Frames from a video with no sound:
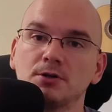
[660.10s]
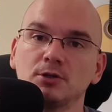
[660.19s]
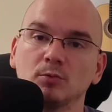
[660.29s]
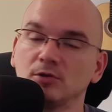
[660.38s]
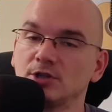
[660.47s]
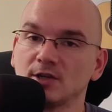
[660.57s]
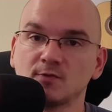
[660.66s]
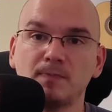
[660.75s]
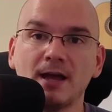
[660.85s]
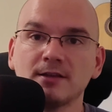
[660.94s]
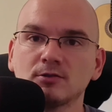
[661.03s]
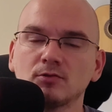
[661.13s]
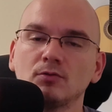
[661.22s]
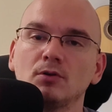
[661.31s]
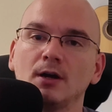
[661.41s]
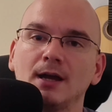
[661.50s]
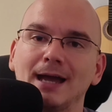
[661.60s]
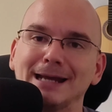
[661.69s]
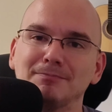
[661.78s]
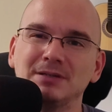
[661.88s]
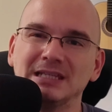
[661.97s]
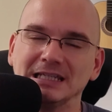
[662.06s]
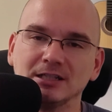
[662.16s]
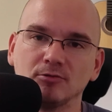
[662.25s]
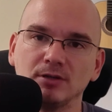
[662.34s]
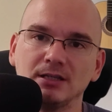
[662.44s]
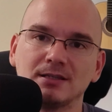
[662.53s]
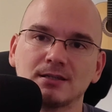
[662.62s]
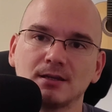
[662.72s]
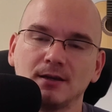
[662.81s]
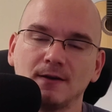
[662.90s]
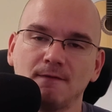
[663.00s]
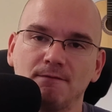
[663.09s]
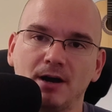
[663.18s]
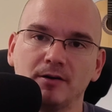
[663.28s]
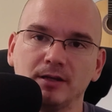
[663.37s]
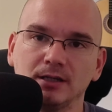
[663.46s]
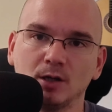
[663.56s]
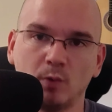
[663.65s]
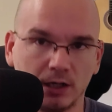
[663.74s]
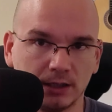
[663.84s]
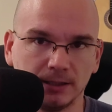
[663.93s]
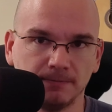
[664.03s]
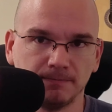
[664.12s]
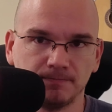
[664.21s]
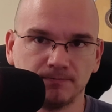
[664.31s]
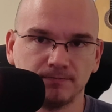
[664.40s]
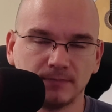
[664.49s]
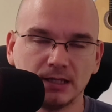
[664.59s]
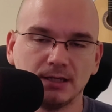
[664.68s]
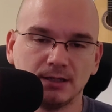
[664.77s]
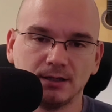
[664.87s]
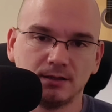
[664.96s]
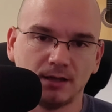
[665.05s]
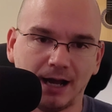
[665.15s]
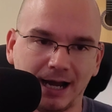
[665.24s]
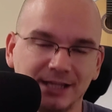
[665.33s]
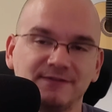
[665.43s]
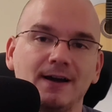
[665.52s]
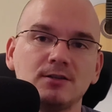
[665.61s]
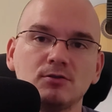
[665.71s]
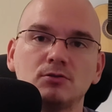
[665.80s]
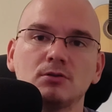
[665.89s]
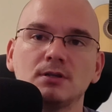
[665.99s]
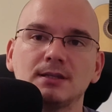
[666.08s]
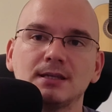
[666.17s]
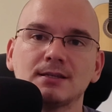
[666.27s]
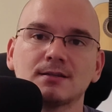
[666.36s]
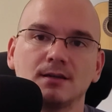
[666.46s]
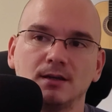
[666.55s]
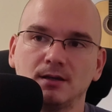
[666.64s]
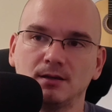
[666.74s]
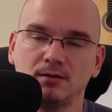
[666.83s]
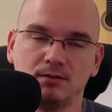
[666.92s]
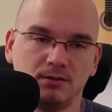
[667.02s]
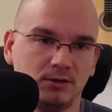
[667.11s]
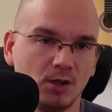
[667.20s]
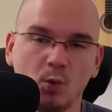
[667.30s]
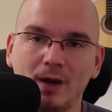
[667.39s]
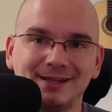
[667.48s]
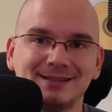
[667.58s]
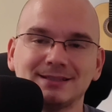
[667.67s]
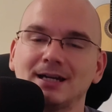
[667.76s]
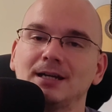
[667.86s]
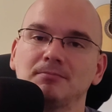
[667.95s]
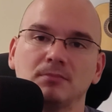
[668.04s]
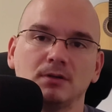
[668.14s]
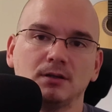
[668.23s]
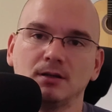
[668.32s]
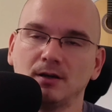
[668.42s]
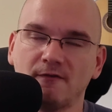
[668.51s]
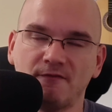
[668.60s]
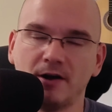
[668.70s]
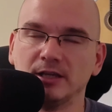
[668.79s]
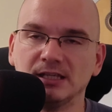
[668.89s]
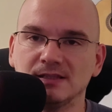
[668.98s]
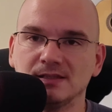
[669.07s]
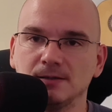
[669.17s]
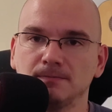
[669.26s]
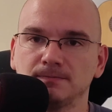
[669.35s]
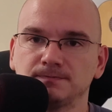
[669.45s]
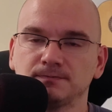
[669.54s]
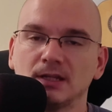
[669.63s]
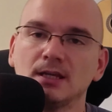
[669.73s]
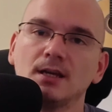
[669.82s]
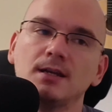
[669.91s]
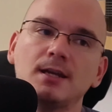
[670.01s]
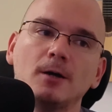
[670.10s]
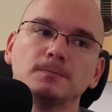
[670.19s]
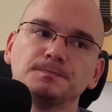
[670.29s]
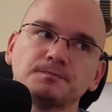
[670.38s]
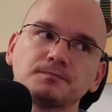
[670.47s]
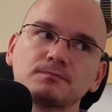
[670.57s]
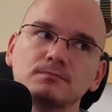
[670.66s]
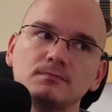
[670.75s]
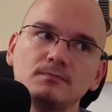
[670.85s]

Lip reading: the border. You will just pass through and be in Greece very quickly. I advise you to do this. No wait time, very easy. Now,